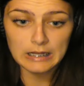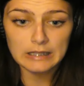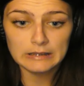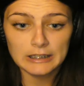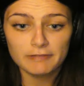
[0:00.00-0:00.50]

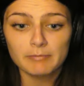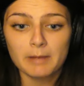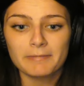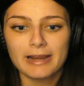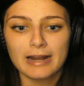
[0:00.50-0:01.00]
Leave
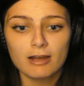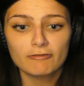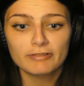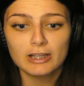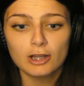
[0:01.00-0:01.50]
my man
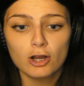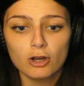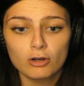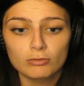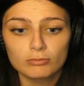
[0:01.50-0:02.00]
Alfie
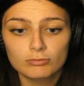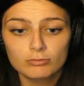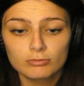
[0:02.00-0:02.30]
alone.